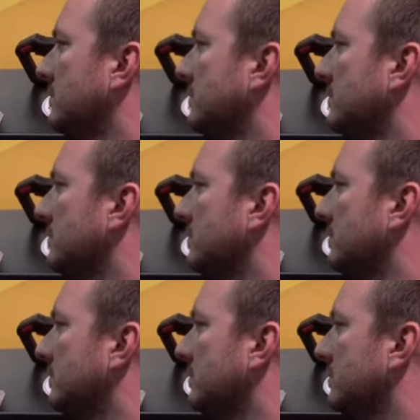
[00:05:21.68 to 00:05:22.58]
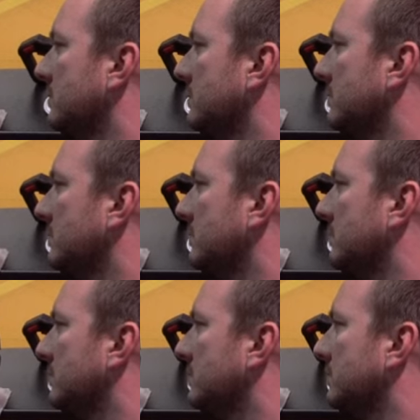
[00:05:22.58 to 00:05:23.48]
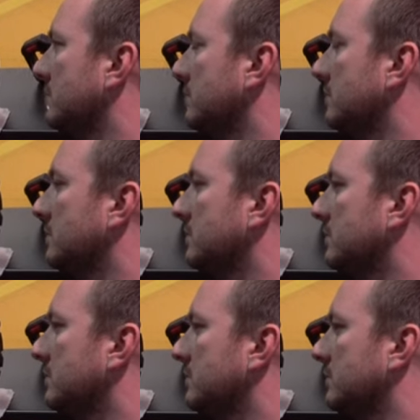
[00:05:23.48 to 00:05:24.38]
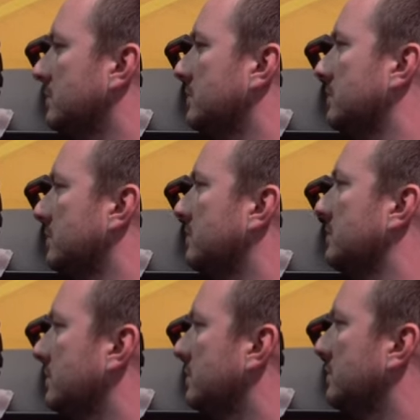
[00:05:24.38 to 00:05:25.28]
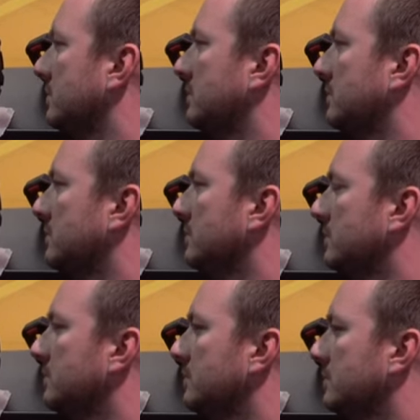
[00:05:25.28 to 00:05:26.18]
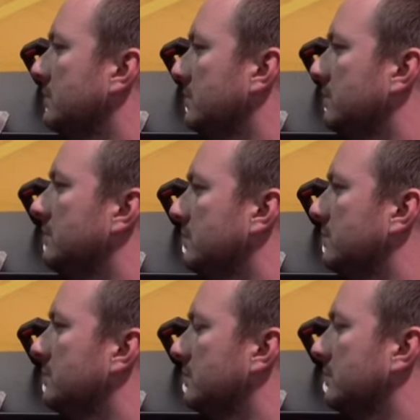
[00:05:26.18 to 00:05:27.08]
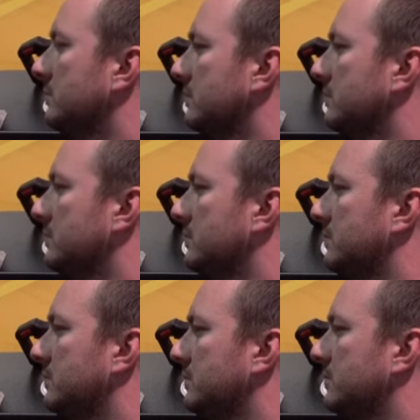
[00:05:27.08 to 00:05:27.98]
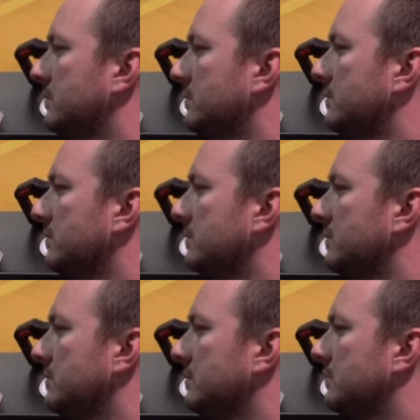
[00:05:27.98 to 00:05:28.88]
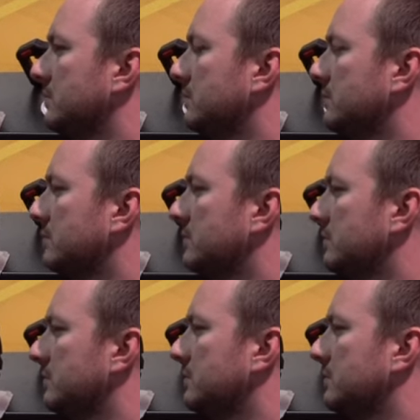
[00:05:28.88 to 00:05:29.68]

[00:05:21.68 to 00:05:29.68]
(silent)